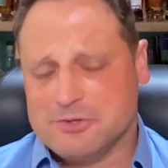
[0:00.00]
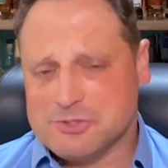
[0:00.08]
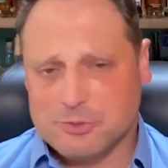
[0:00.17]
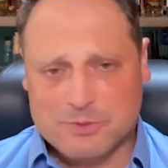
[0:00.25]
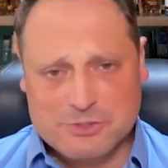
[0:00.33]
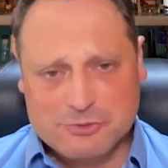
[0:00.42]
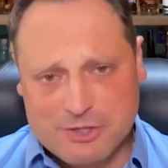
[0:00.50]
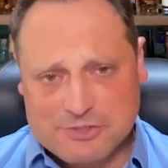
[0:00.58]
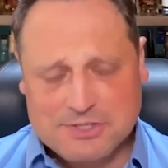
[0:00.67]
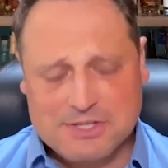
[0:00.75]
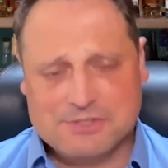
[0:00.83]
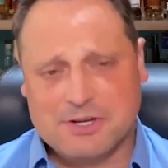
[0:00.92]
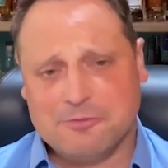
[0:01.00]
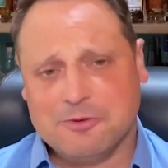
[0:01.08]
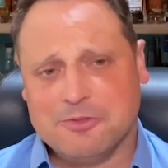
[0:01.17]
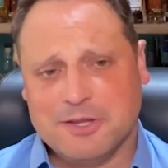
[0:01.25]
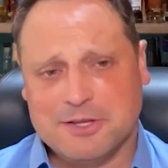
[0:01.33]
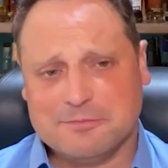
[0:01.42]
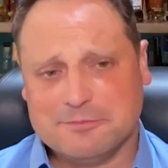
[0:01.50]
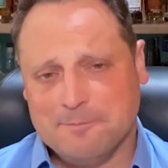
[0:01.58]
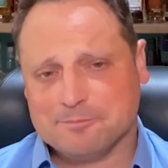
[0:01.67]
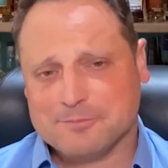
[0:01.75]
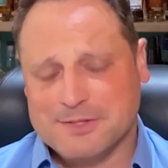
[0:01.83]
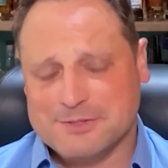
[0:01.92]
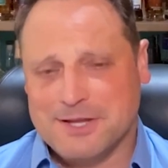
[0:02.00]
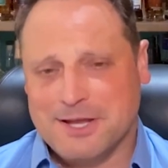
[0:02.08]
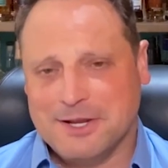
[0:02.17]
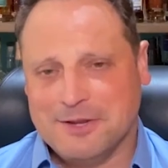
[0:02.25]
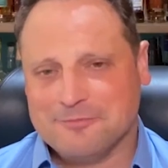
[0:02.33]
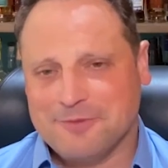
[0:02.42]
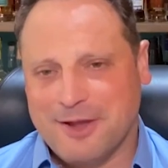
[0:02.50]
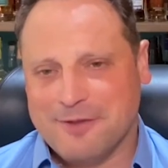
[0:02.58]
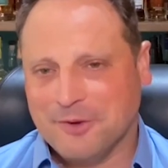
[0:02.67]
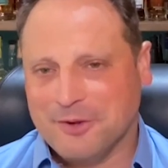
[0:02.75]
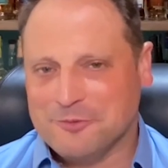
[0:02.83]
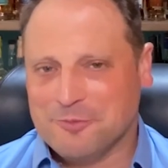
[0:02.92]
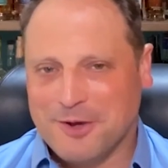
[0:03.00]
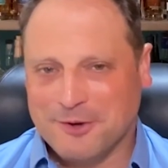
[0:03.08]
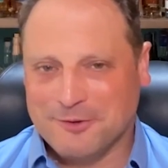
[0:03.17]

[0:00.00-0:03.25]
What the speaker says: So we stress test everything. It's not a 5-page model